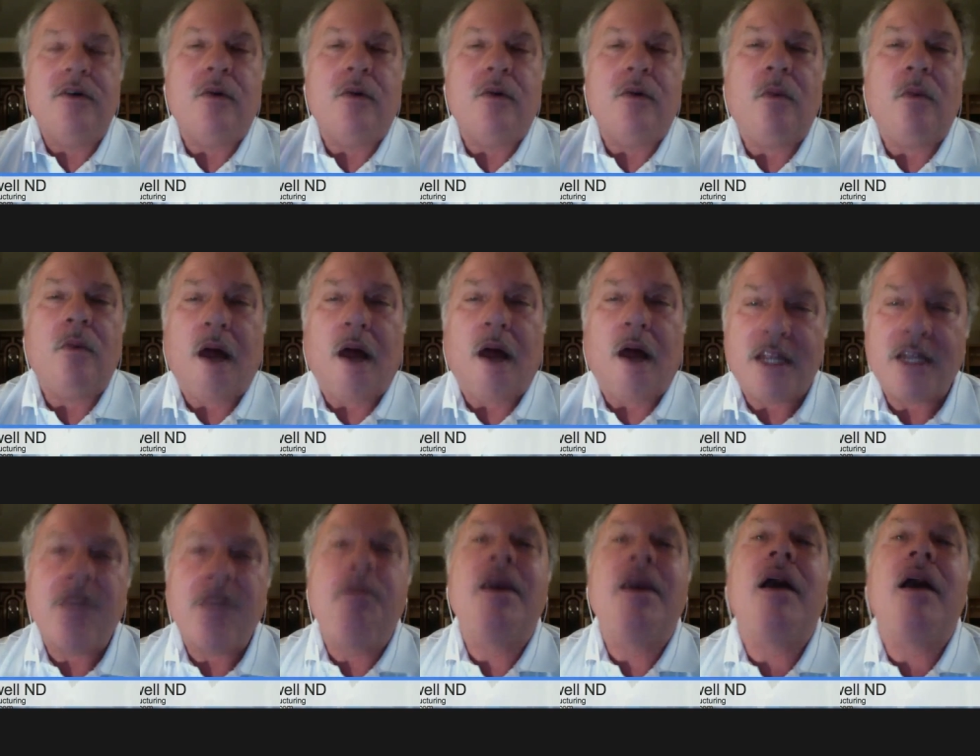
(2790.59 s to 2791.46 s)

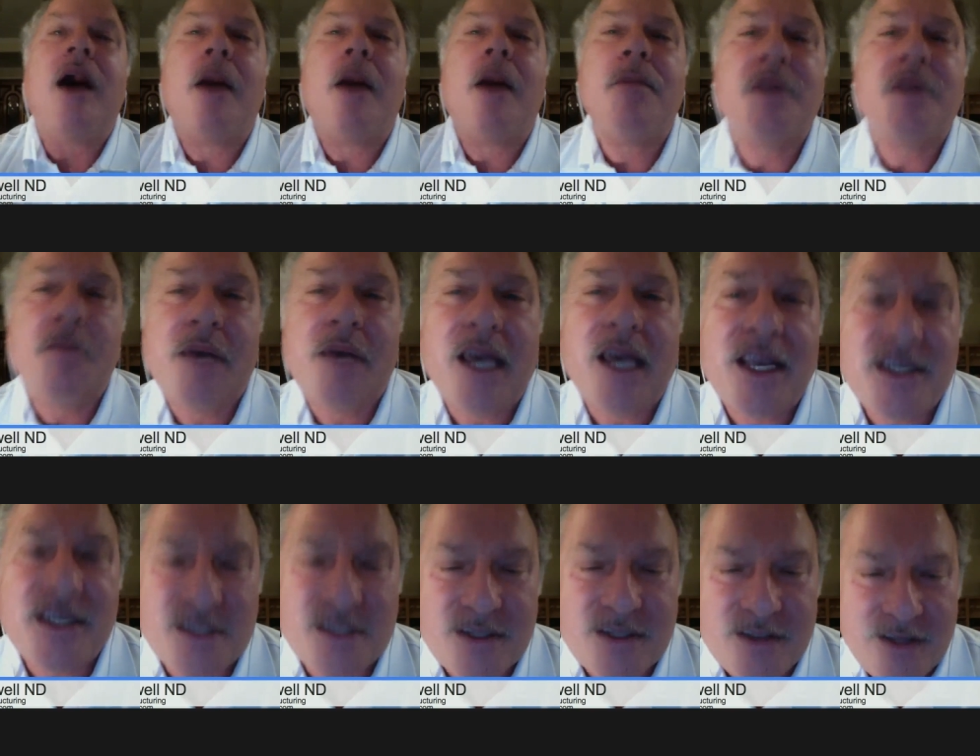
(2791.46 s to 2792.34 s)
wanting to be
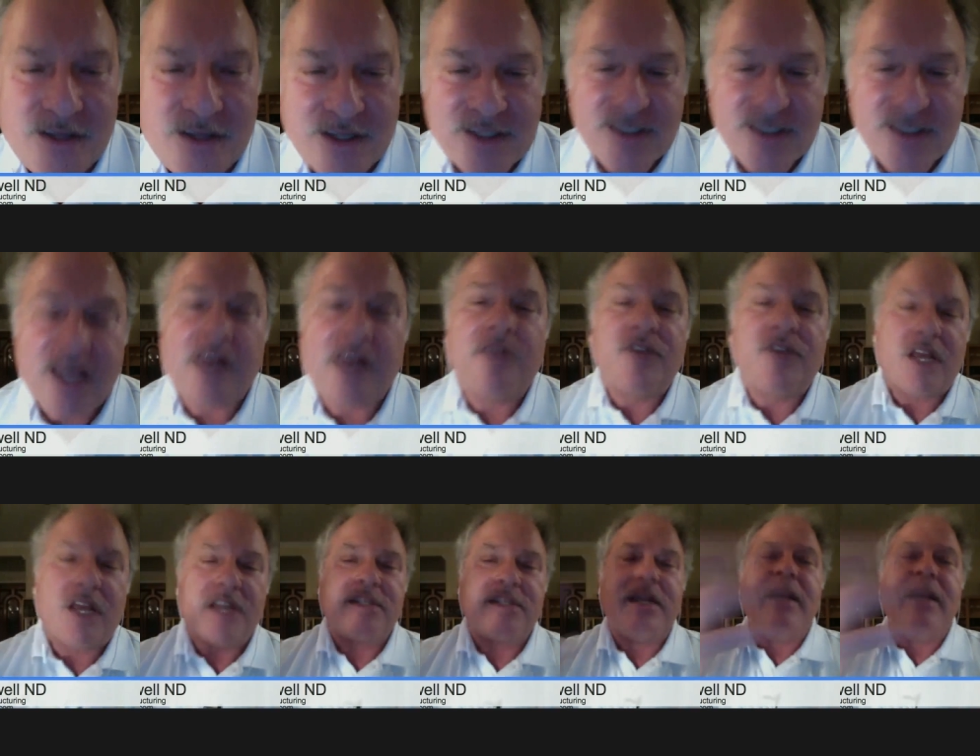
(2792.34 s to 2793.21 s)
optimized instead of
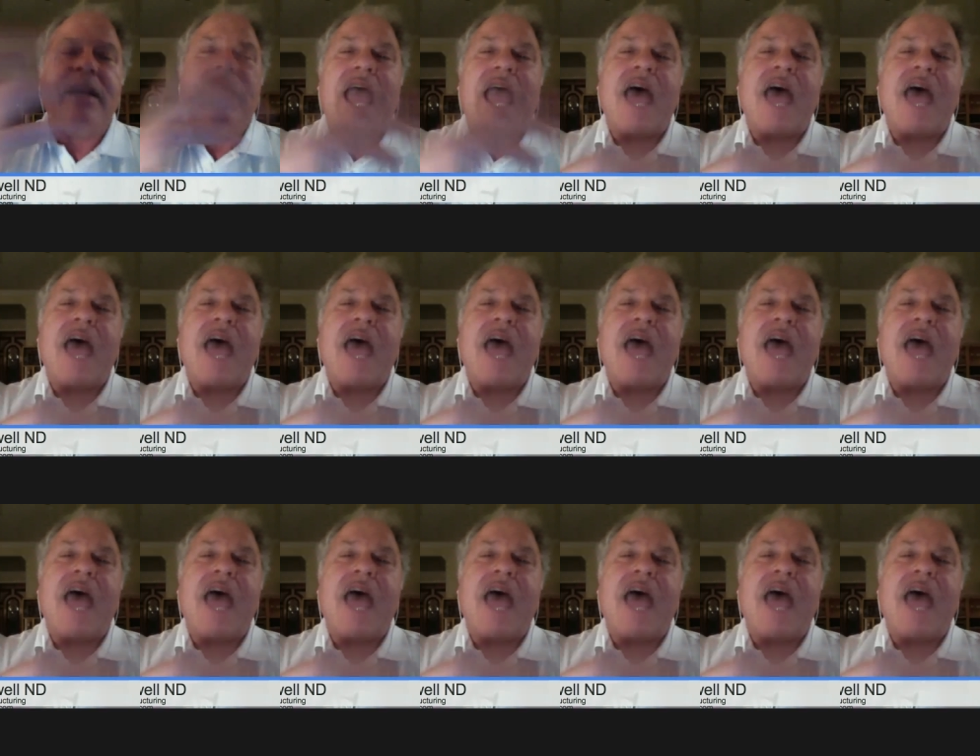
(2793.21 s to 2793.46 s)
just